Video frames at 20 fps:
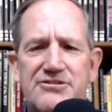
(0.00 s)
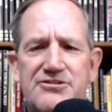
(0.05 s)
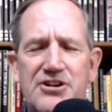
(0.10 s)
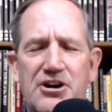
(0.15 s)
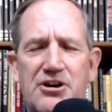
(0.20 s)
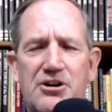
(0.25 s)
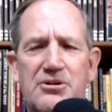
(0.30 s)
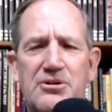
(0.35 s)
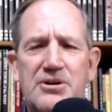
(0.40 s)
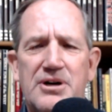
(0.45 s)

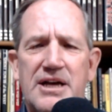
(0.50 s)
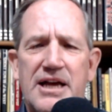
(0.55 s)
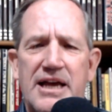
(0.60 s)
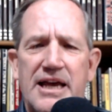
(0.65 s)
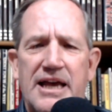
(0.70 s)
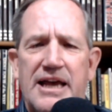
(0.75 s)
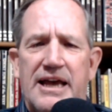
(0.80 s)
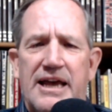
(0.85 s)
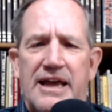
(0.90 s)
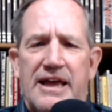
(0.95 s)
So
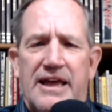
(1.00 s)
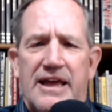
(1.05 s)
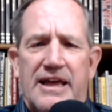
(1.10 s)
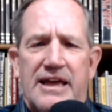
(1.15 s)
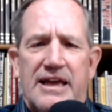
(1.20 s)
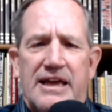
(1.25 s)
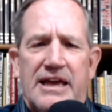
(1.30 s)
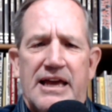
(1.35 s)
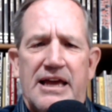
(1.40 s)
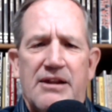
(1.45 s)

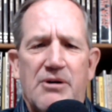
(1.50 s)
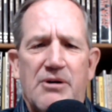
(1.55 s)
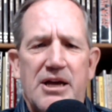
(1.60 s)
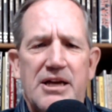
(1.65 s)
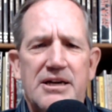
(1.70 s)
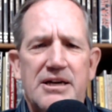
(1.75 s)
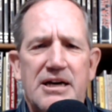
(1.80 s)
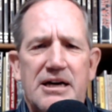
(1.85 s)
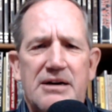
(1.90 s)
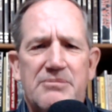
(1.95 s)

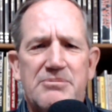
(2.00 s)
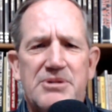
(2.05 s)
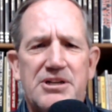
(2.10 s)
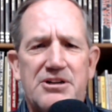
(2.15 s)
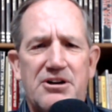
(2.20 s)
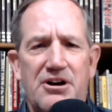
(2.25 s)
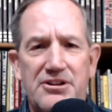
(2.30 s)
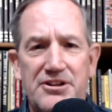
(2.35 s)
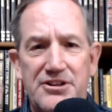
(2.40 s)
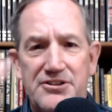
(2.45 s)
anyway, I'm going to
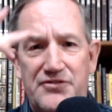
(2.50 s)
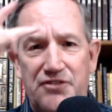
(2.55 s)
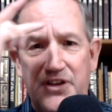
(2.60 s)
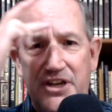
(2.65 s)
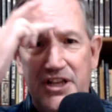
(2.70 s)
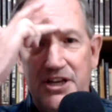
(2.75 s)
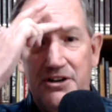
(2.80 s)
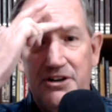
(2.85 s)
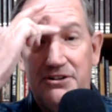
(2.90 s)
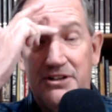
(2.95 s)
call this
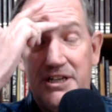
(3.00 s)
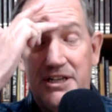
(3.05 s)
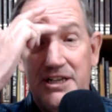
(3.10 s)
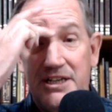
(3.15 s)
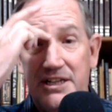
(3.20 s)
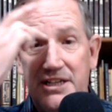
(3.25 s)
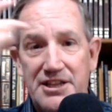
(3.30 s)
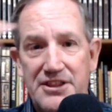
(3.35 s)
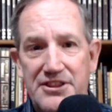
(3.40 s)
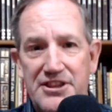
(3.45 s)
video
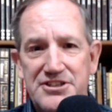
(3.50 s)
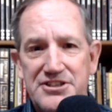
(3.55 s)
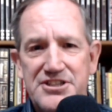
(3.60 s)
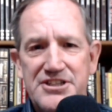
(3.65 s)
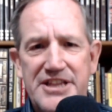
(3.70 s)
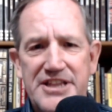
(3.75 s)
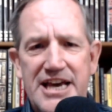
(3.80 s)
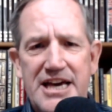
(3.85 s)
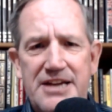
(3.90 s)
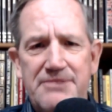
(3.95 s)
This
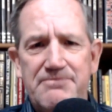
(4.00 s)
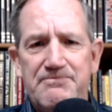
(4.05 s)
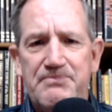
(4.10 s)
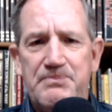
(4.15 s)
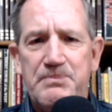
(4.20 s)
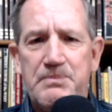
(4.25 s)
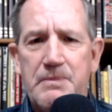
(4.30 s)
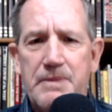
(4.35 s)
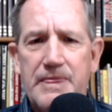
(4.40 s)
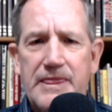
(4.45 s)
and That,
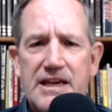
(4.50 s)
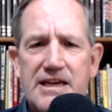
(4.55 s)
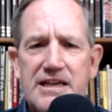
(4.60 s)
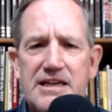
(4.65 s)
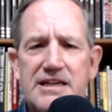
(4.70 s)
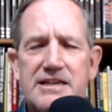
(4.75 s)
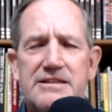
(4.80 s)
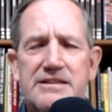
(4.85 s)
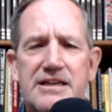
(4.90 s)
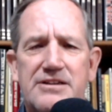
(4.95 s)

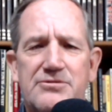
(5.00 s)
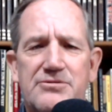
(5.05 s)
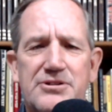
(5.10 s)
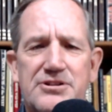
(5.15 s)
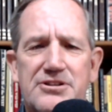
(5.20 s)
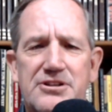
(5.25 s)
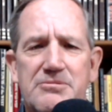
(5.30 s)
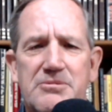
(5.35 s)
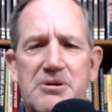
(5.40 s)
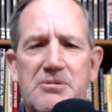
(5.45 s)
and that's what
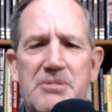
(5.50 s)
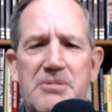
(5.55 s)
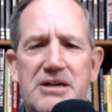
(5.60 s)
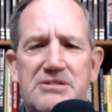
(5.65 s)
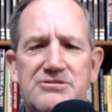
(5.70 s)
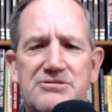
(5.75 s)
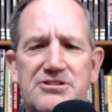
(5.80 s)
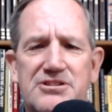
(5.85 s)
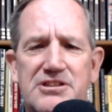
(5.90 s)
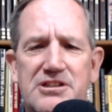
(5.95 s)
it's going to be
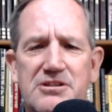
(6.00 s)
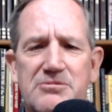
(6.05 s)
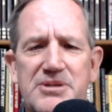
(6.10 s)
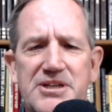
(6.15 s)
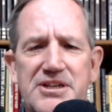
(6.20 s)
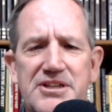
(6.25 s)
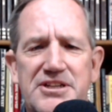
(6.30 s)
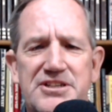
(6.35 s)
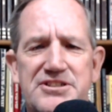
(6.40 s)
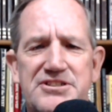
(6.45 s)
about. Just a little
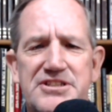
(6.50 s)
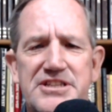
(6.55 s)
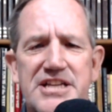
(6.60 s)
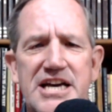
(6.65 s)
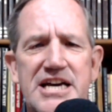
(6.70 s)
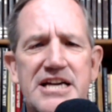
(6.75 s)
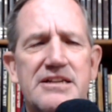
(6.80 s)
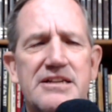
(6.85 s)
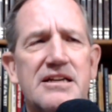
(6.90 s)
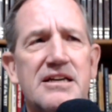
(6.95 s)
bit of this and
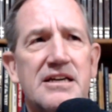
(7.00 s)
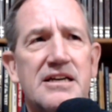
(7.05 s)
that.